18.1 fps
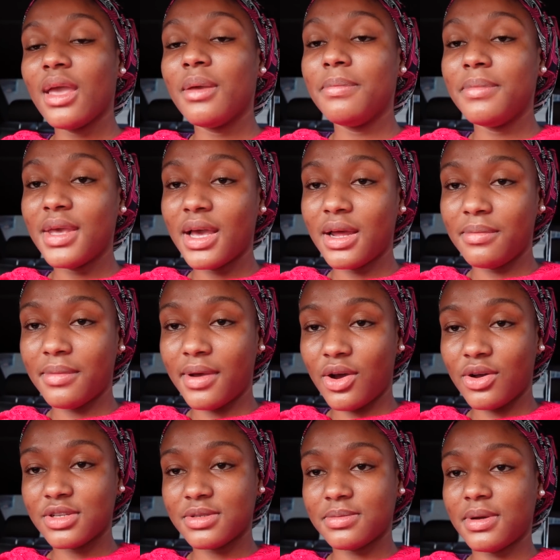me and my
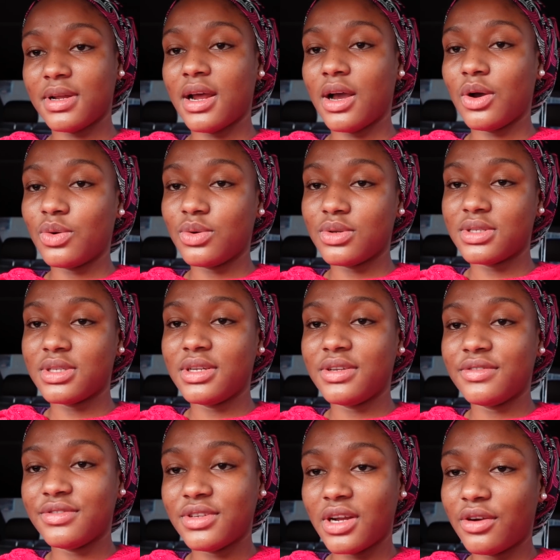husband are
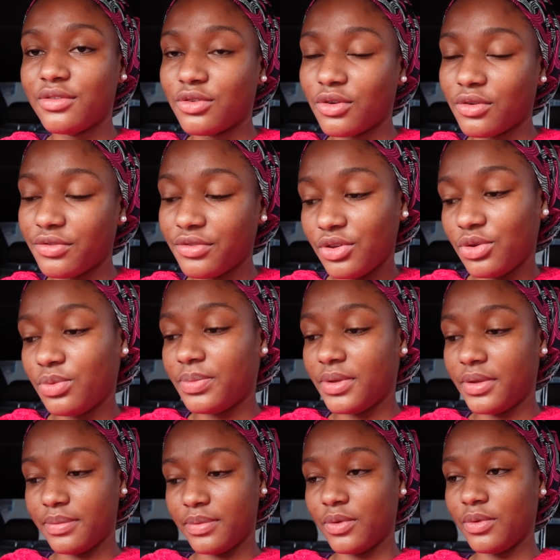hosting iftar for a few
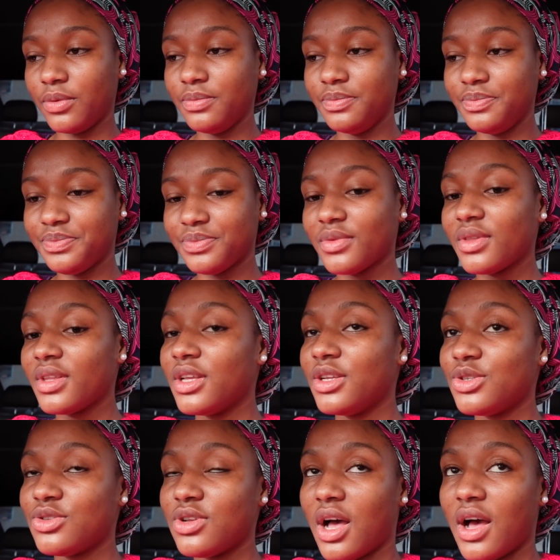people.
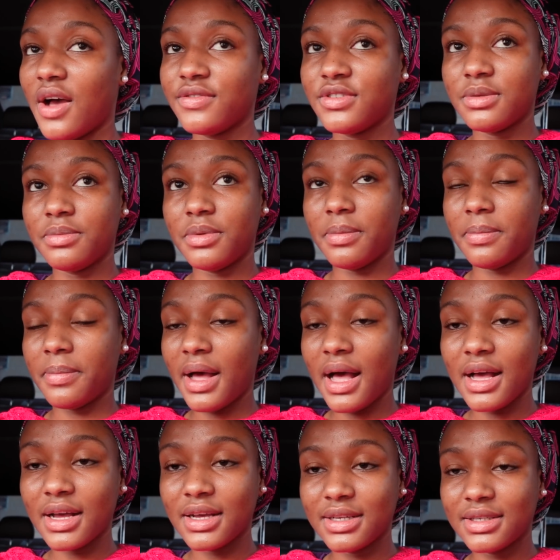So I have to be
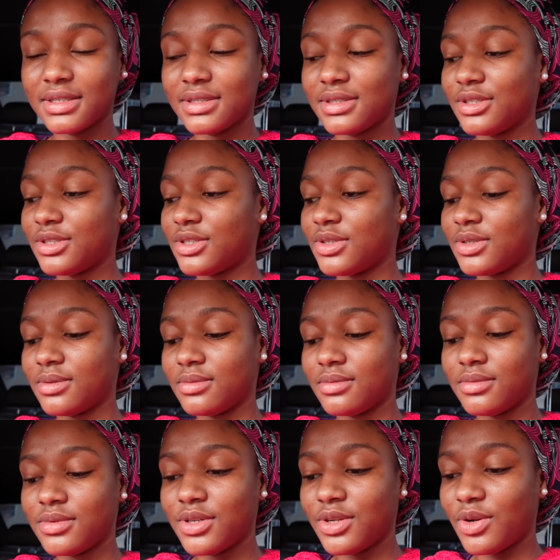back to,
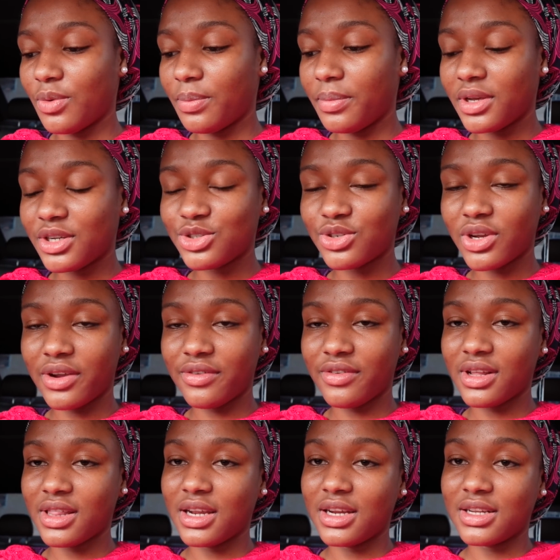you know, make sure
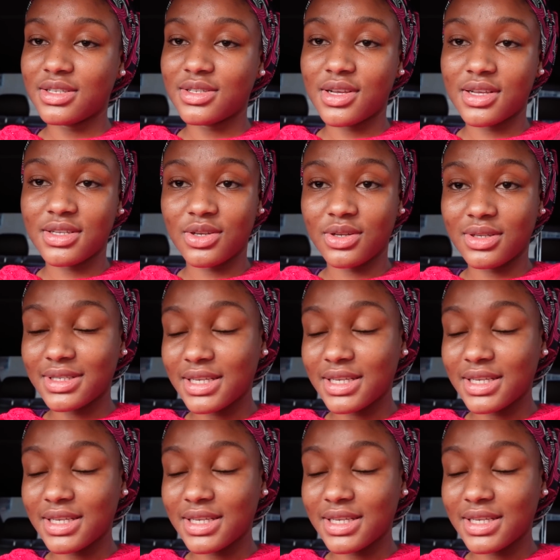everything is set on